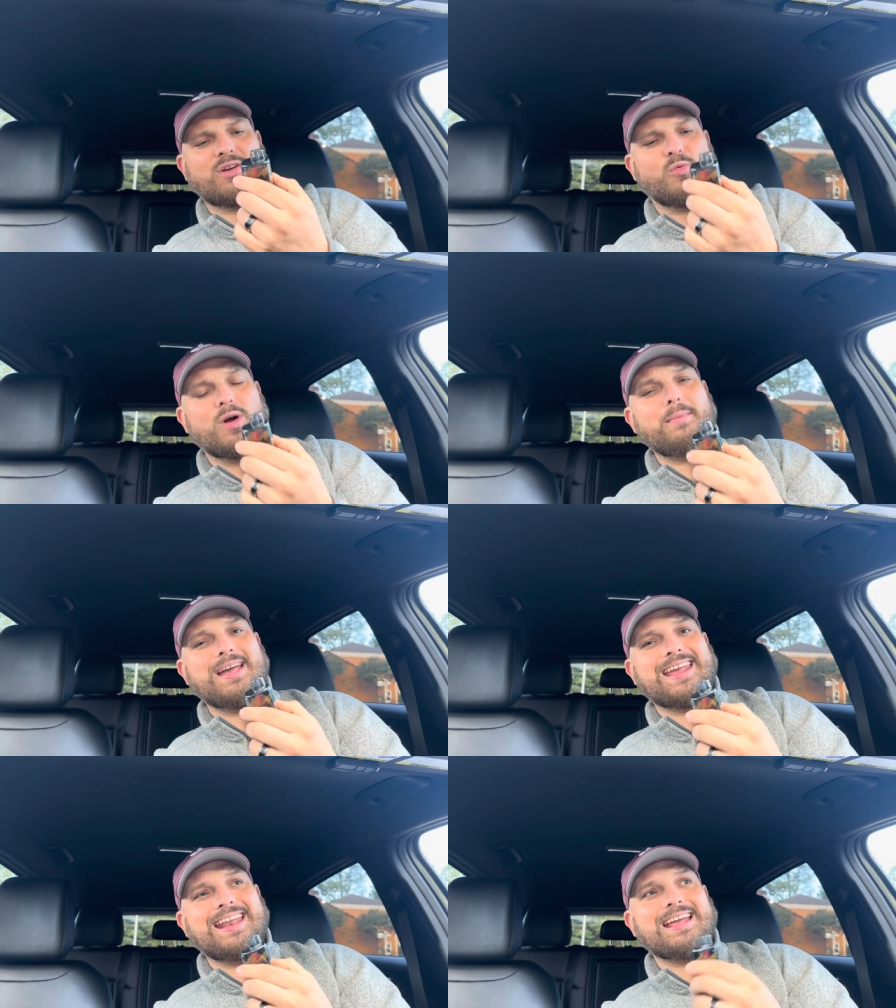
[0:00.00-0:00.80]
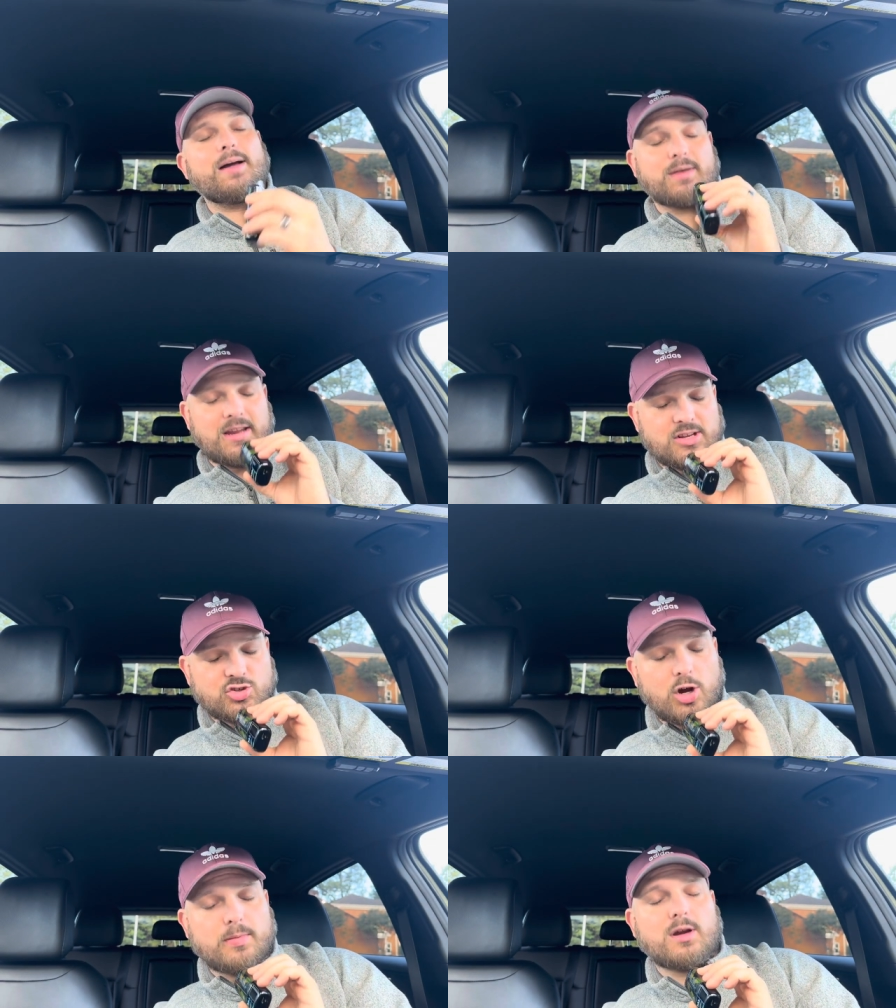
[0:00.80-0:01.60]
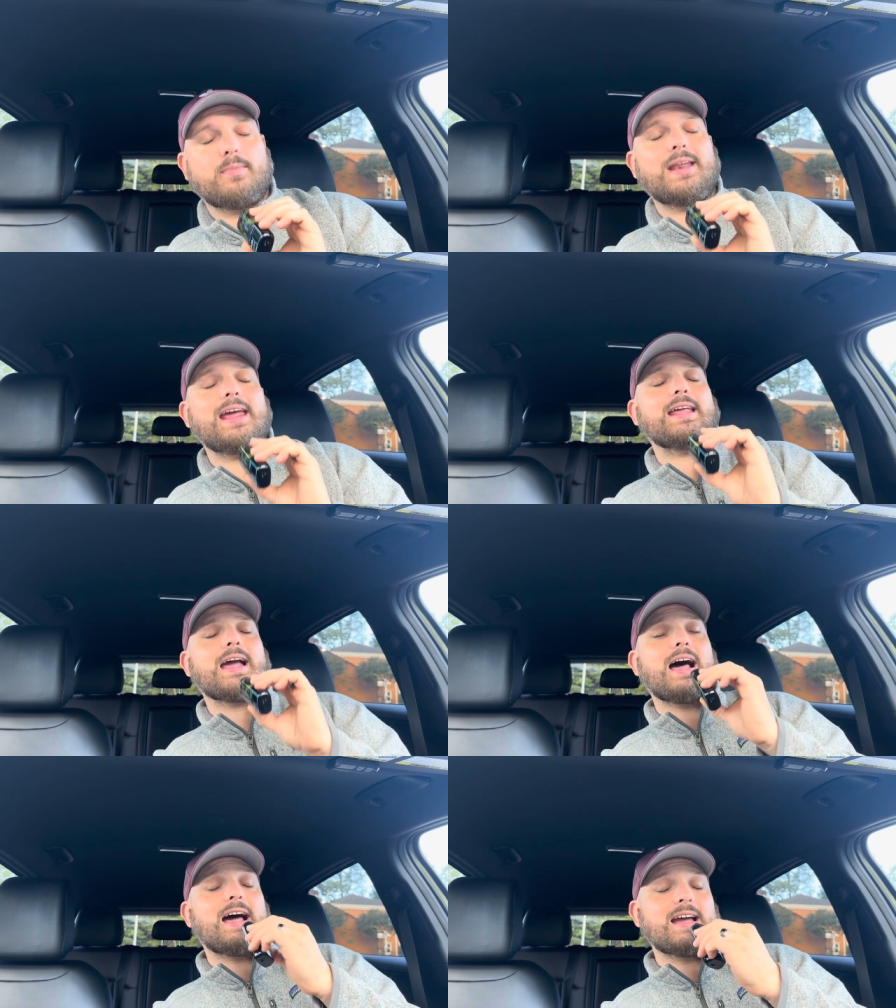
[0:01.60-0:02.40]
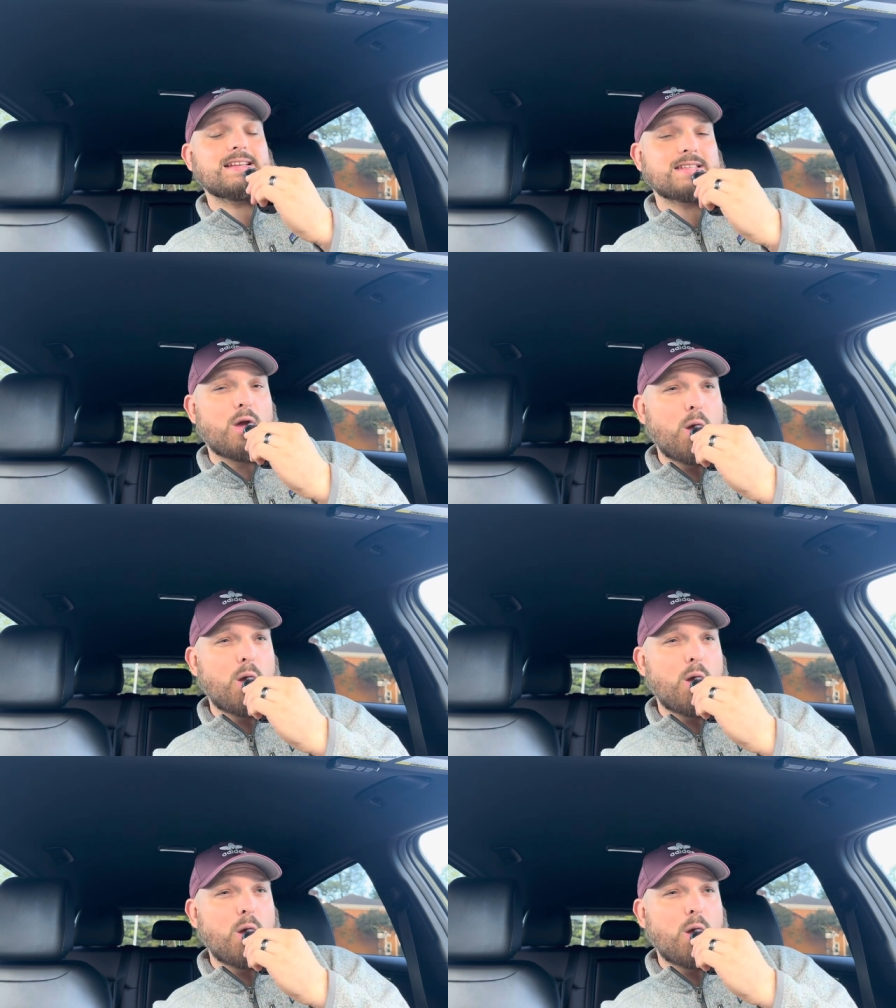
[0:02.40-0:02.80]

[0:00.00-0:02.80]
What am I getting? I'm getting a strawberry and banana, guys.